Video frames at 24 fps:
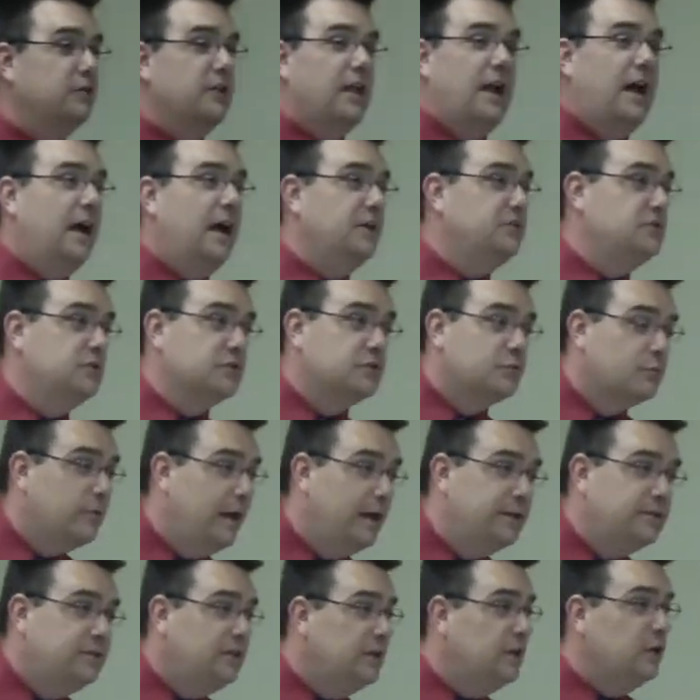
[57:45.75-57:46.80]
that I just
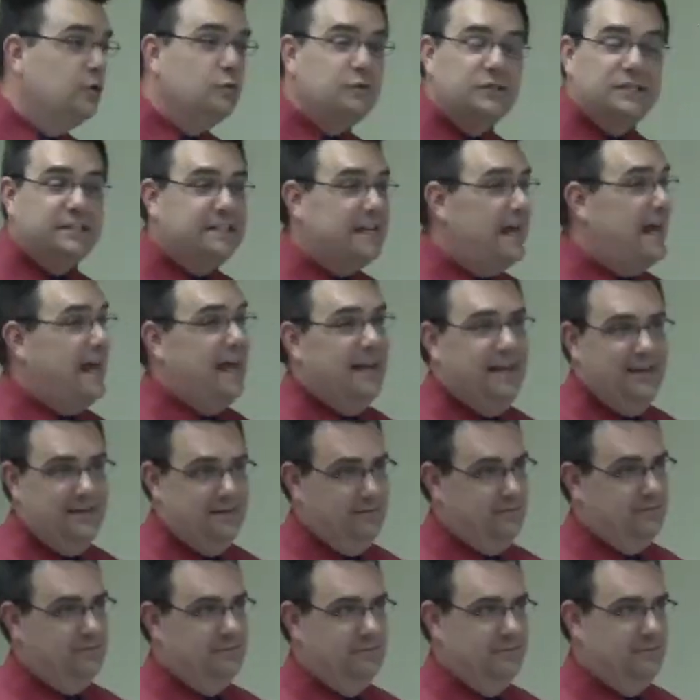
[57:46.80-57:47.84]
read to you said.